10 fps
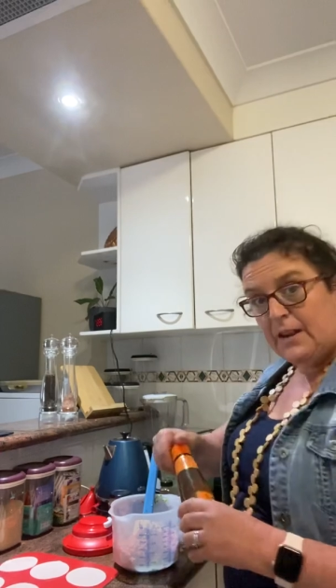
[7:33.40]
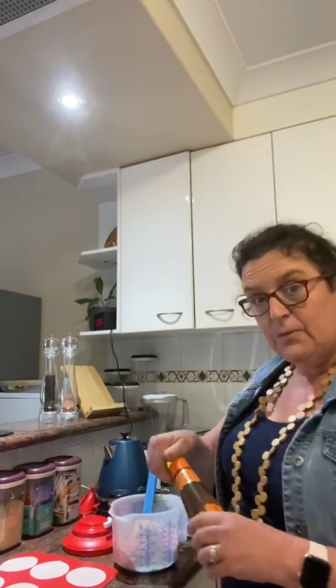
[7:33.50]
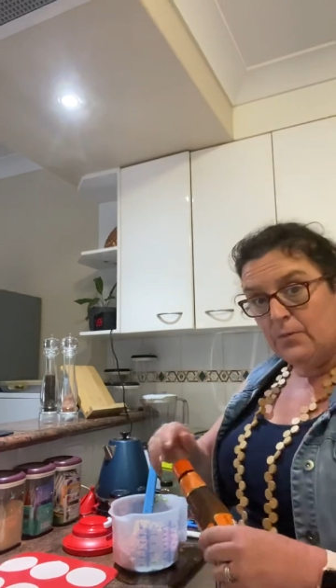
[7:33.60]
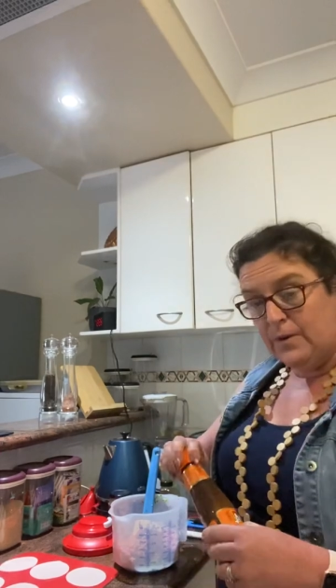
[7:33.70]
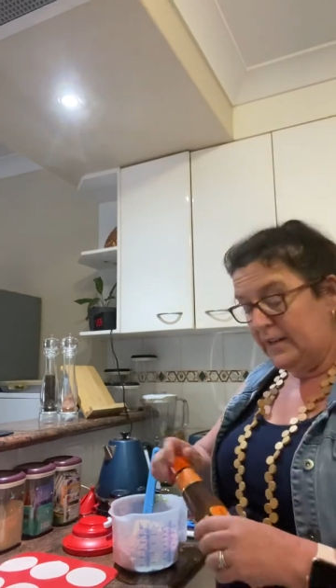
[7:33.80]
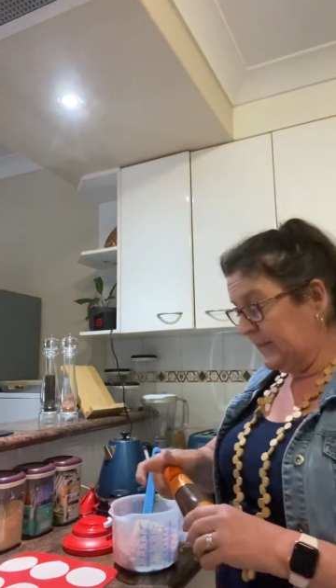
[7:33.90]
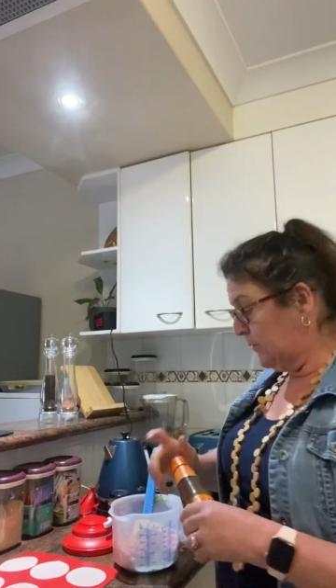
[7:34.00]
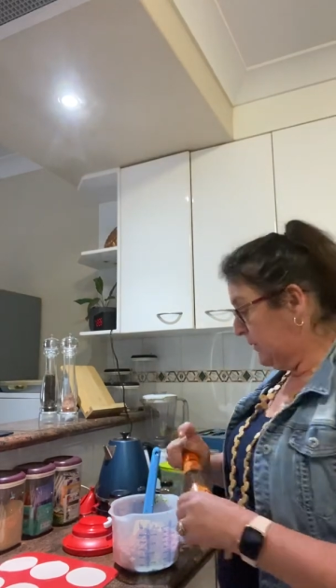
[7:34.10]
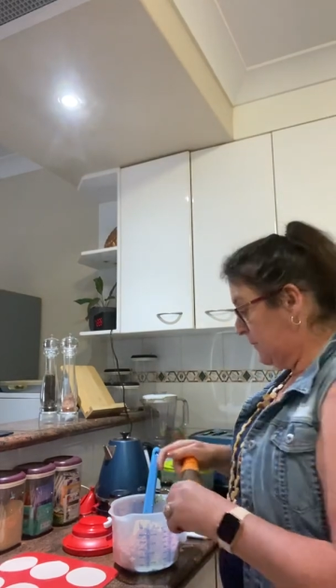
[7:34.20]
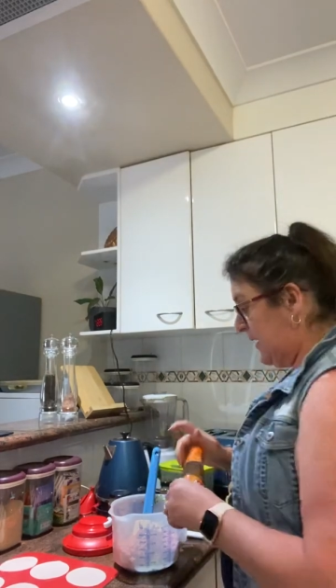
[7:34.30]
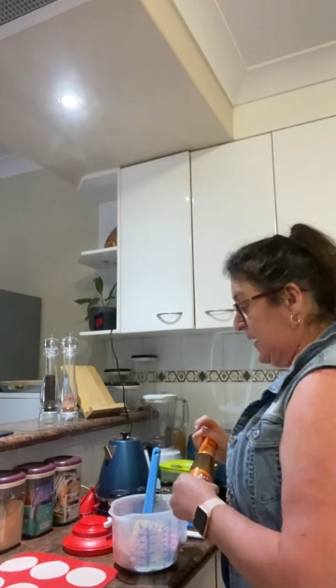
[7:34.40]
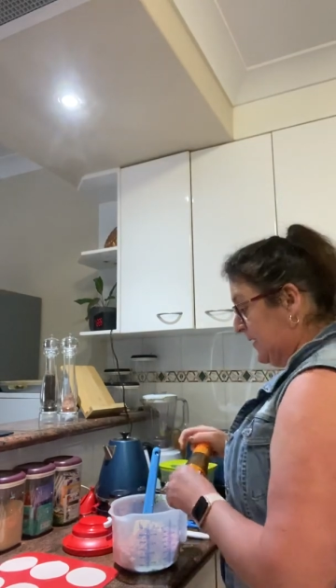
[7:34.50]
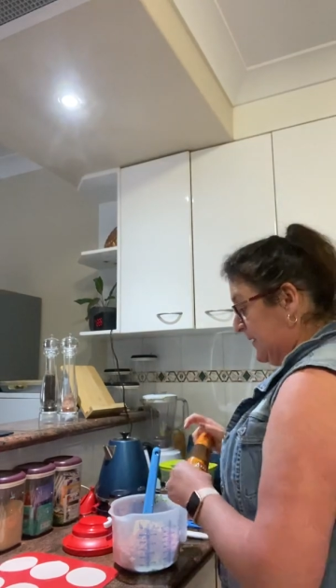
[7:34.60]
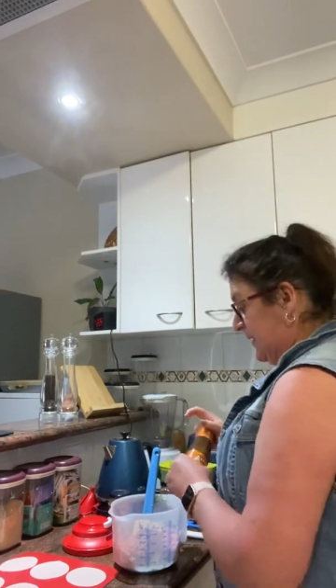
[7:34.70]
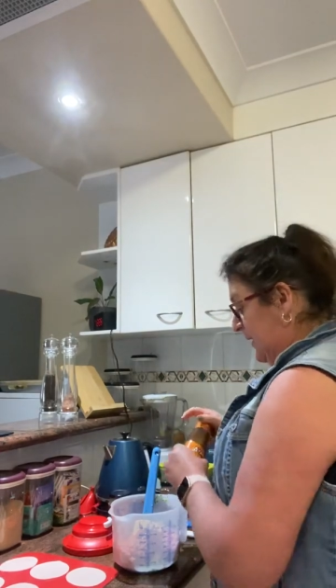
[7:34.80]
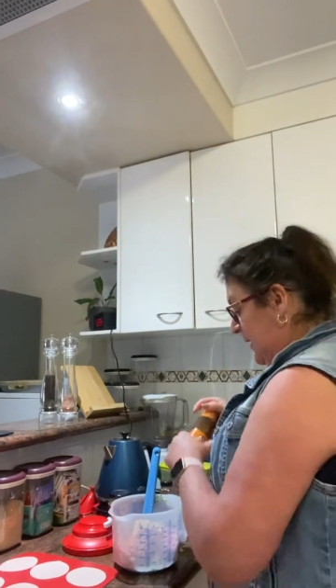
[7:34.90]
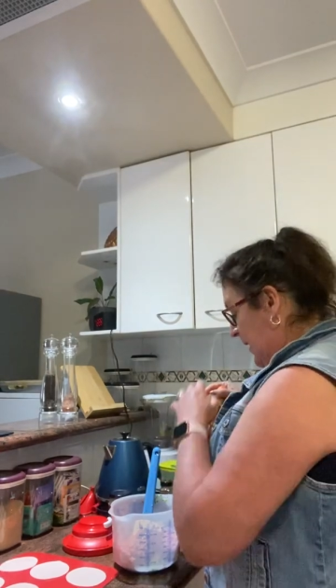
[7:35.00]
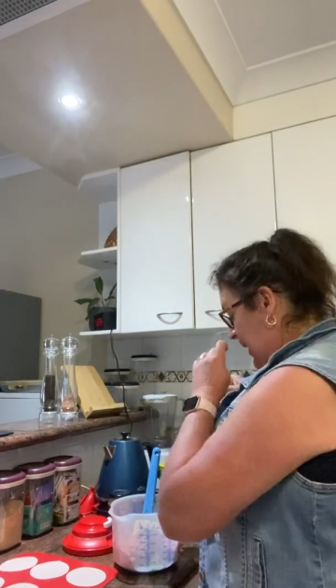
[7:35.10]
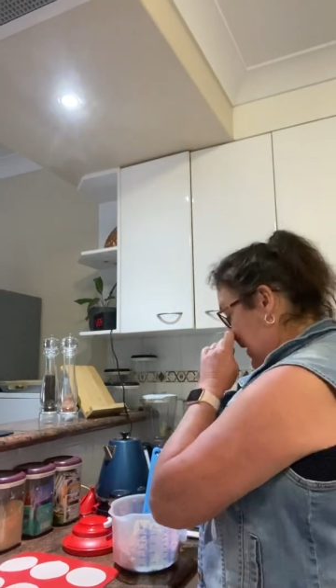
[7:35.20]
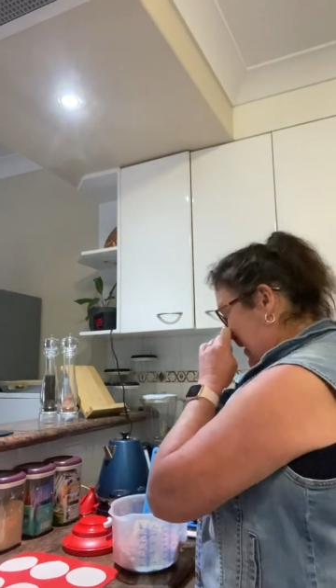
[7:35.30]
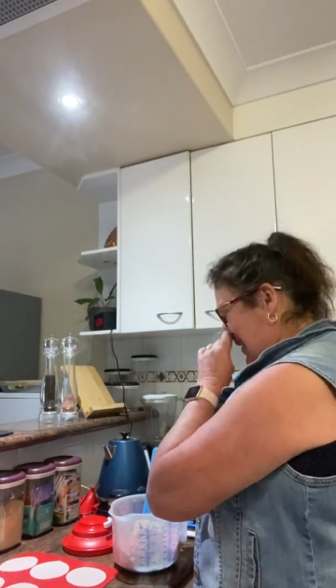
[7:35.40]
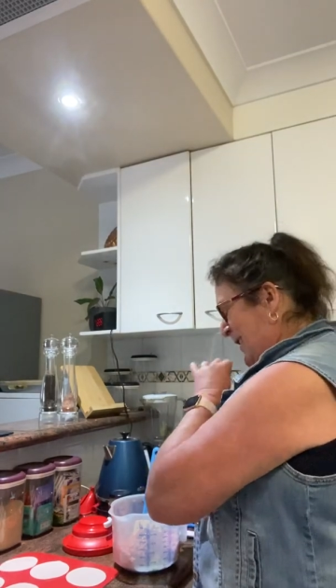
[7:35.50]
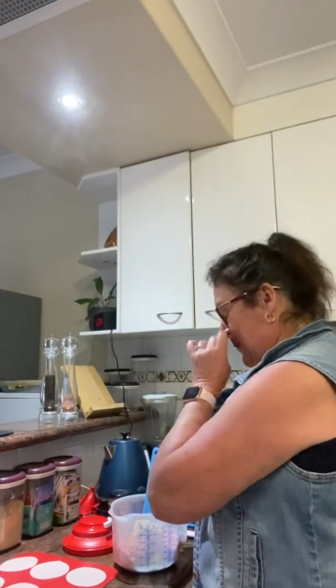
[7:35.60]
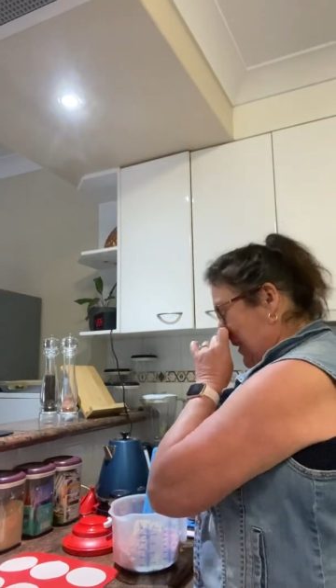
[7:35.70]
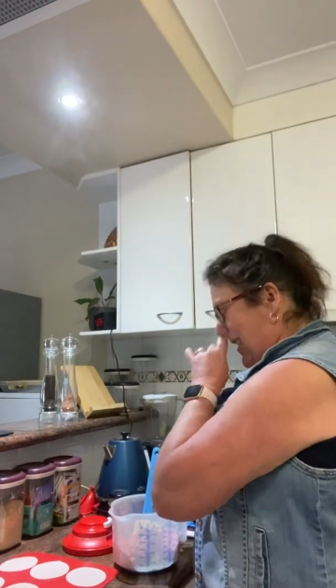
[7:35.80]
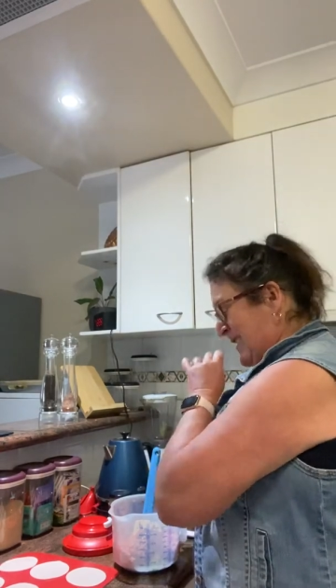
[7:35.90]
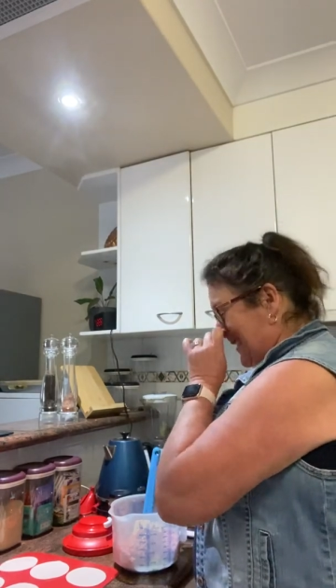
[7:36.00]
a really good mix, and then I'm going to